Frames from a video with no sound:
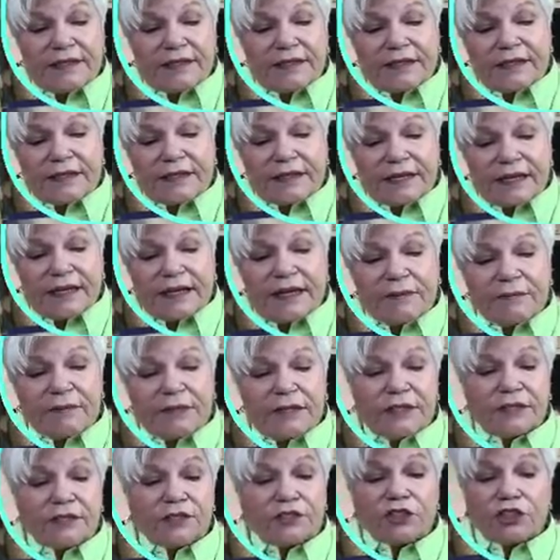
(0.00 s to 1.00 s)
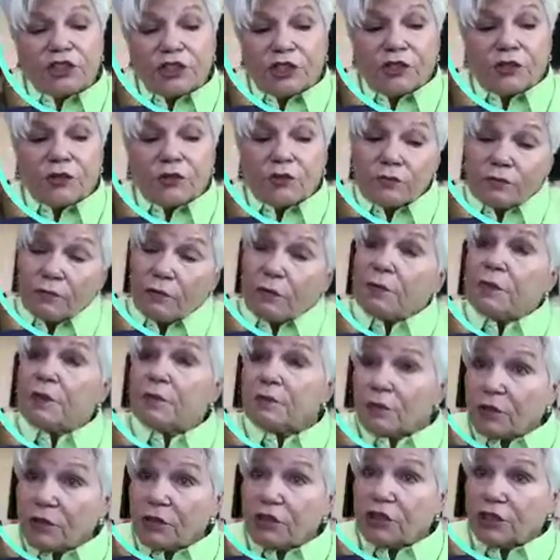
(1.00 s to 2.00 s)
that came in, Cheryl,
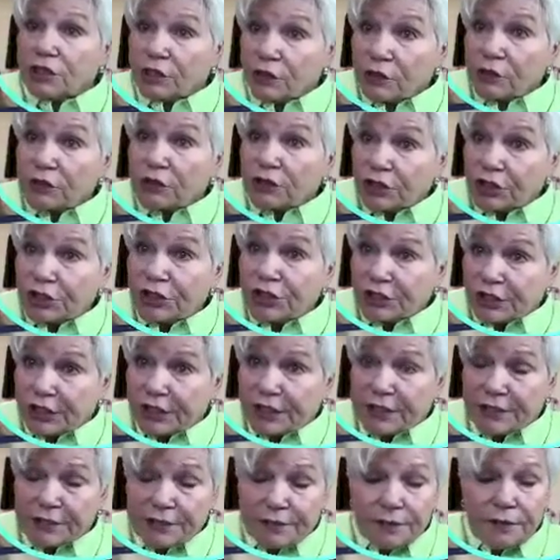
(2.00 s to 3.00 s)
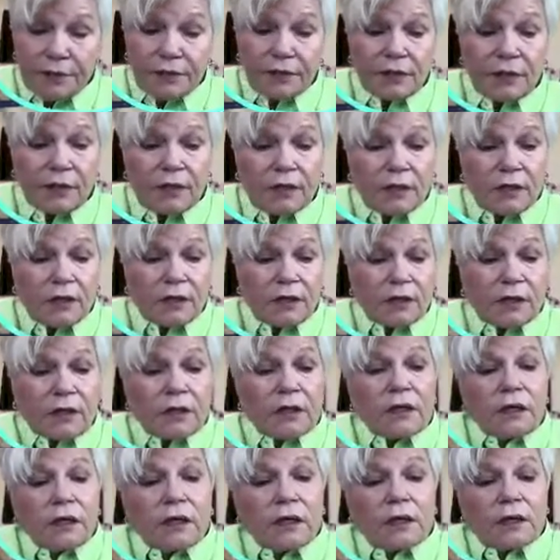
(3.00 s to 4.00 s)
remember Cheryl? She said,
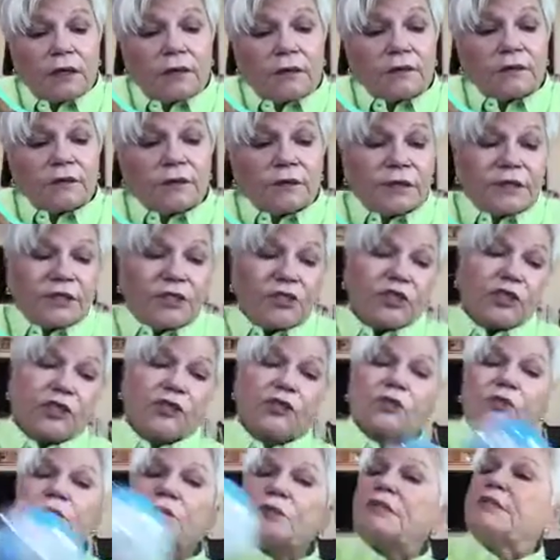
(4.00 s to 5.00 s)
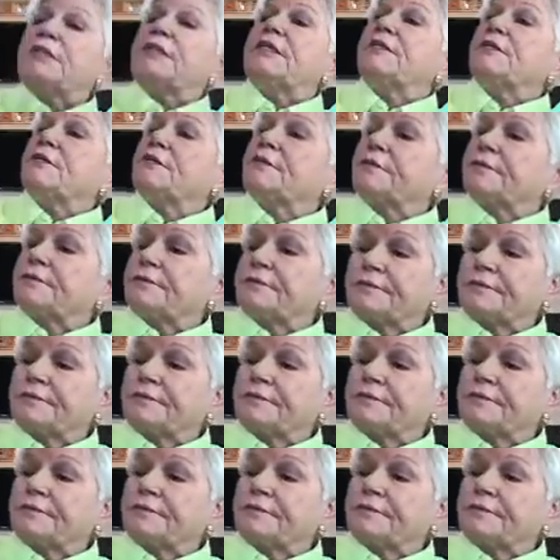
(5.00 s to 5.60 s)
Cheryl was here,